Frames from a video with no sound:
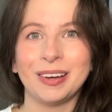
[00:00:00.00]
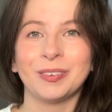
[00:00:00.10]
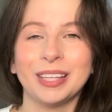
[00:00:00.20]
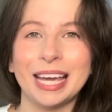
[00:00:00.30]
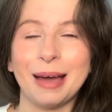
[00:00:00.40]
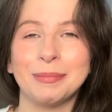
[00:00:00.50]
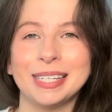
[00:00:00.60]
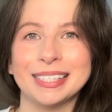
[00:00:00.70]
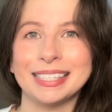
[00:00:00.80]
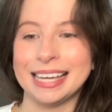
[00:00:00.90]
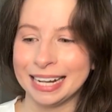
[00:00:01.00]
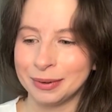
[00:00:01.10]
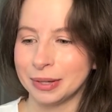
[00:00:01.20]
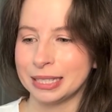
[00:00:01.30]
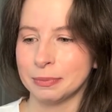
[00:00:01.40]
Really happy to see
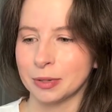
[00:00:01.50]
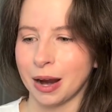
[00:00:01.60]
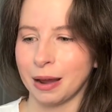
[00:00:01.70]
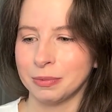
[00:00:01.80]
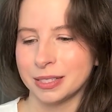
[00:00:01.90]
anyone subscribe.